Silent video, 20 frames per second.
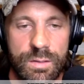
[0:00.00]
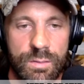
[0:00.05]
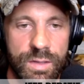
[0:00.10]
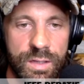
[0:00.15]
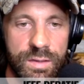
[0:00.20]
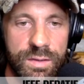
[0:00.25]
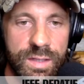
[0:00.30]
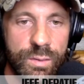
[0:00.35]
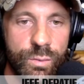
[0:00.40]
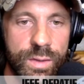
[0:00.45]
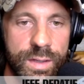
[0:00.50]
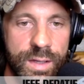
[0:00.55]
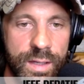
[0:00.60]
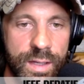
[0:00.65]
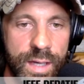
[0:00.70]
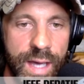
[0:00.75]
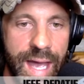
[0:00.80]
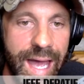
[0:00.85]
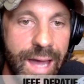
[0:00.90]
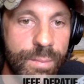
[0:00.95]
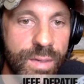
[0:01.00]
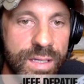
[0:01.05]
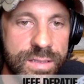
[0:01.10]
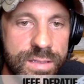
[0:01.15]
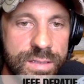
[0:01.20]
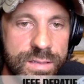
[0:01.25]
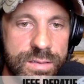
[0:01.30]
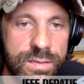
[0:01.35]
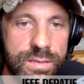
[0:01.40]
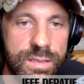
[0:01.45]
the thing with
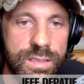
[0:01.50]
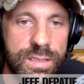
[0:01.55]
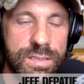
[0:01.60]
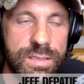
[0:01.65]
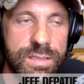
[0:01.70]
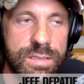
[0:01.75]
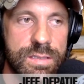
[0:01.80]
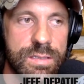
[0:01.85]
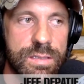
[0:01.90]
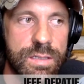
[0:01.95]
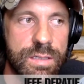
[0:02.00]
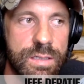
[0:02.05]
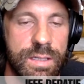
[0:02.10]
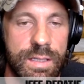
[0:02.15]
habits is